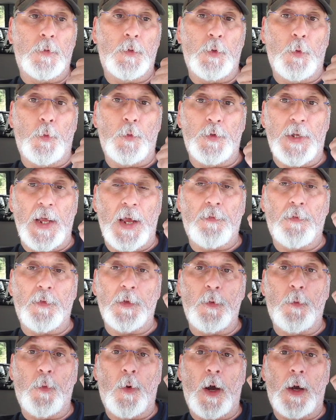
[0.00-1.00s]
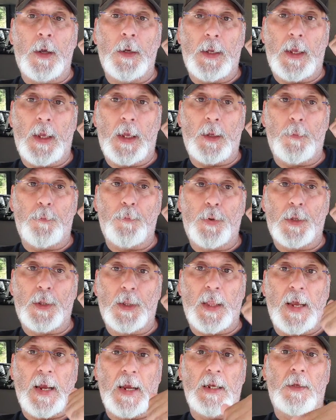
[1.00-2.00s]
you definitely want a
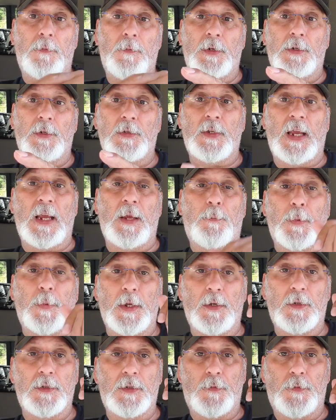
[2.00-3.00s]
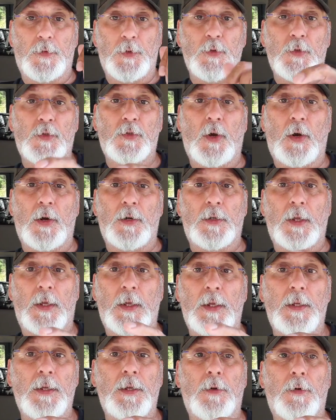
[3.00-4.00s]
plan of escape, because if you start to
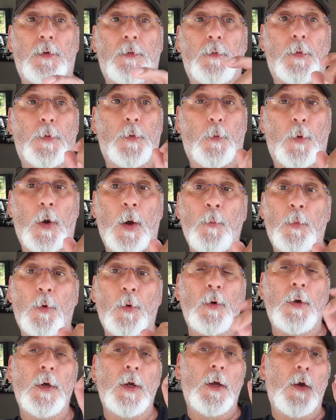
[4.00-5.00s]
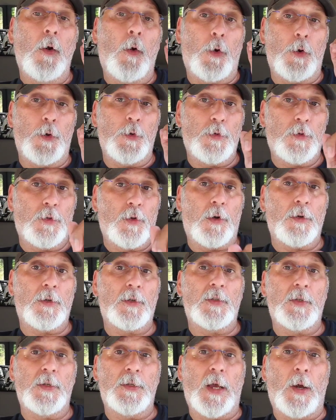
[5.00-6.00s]
hear the rumble, or you
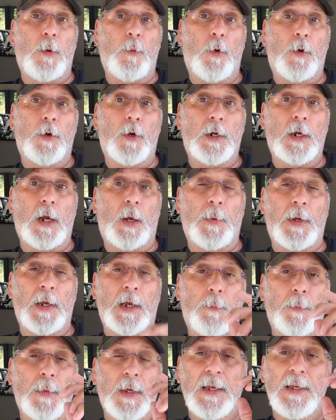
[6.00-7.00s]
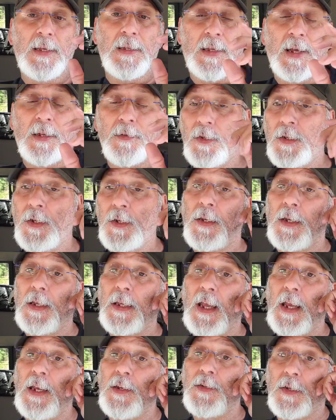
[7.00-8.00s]
start to see that water coming up, that's an
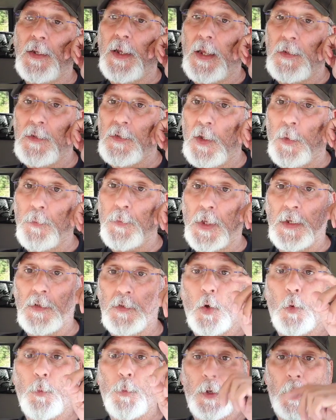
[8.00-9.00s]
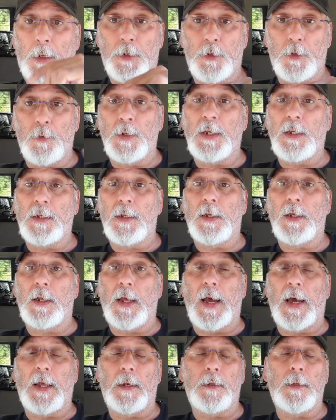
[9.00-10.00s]
indication that something's open and you need to
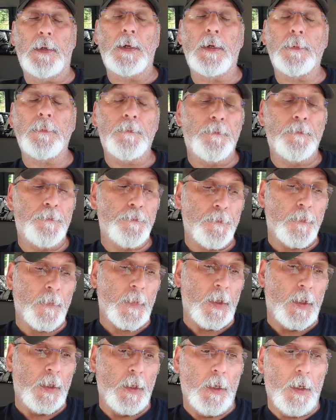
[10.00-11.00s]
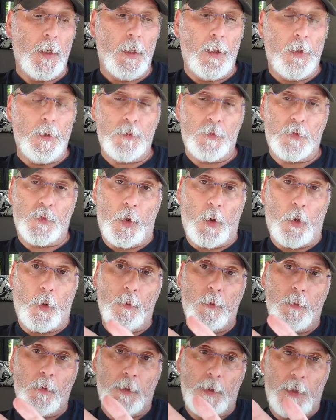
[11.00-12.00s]
get out of there. So